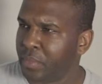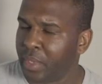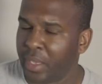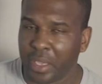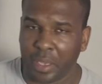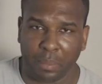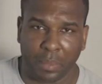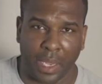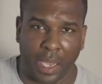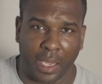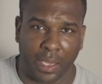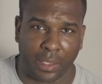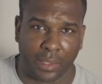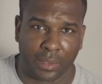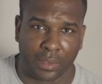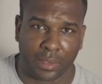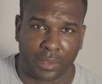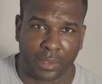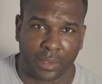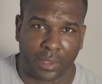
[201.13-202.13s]

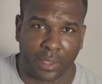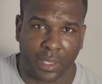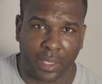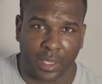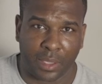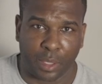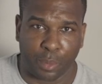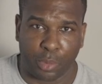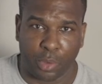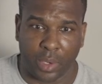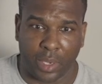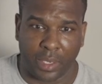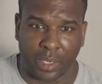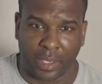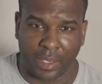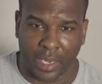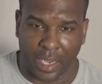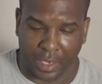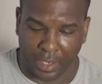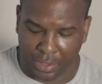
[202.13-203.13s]
M9s, the Beretta
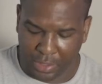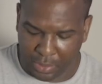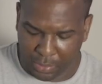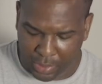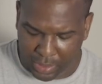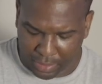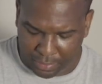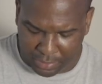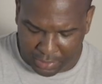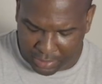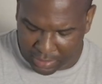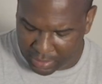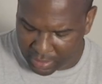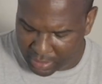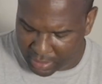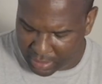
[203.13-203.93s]
92Fs.